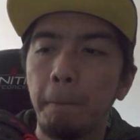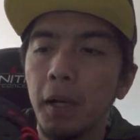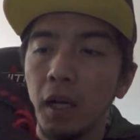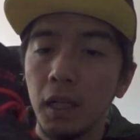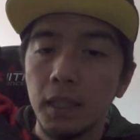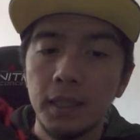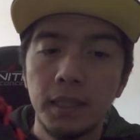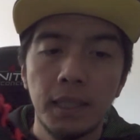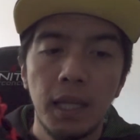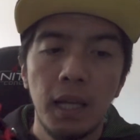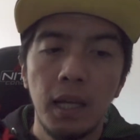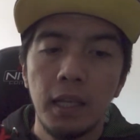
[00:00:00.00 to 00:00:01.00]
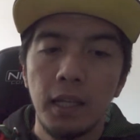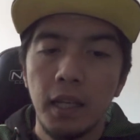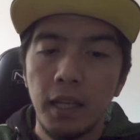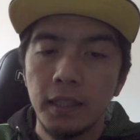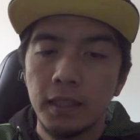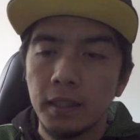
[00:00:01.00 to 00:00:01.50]
but
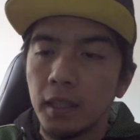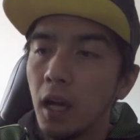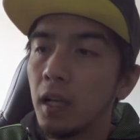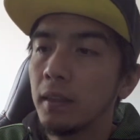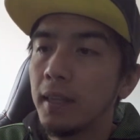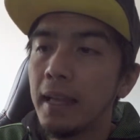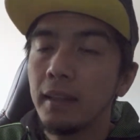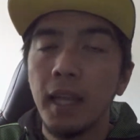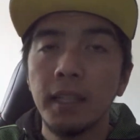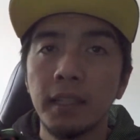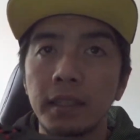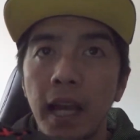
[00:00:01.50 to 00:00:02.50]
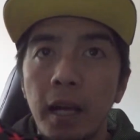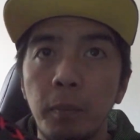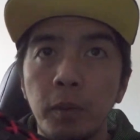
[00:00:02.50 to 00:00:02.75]
it's got that necessary